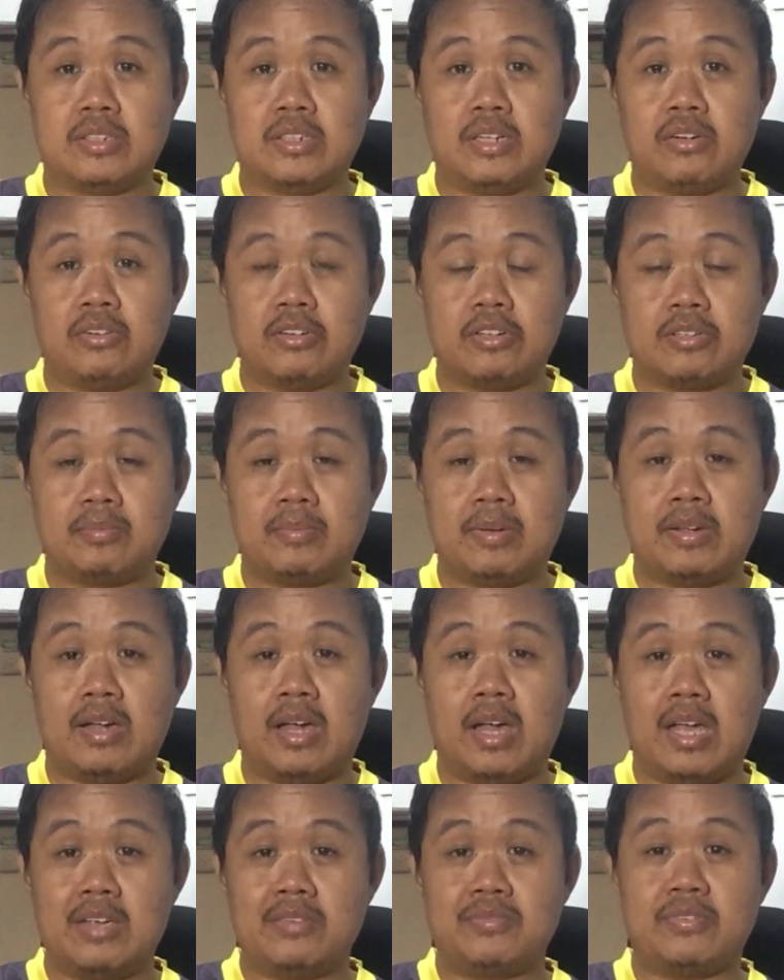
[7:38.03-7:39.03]
now is my
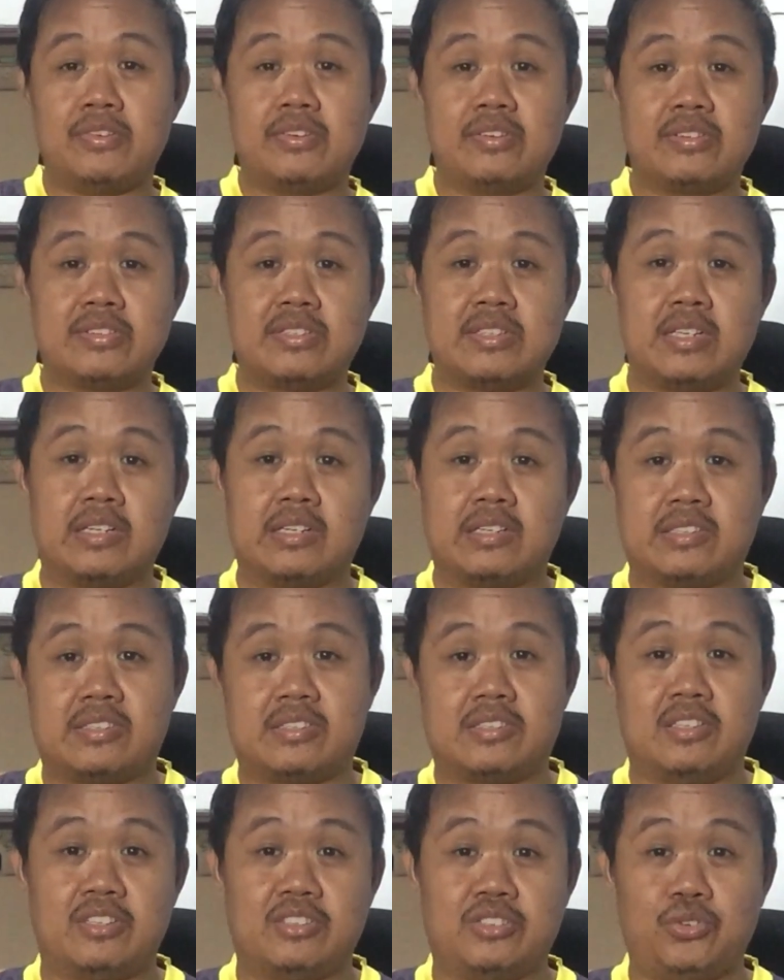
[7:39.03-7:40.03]
iPhone 6.
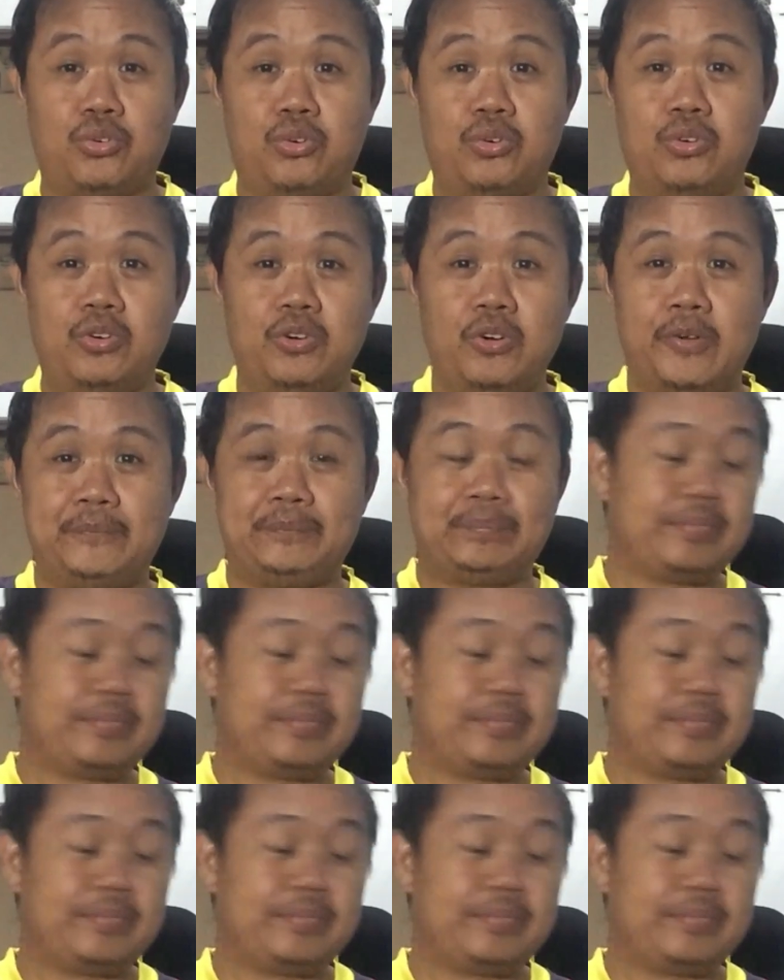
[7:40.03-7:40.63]
So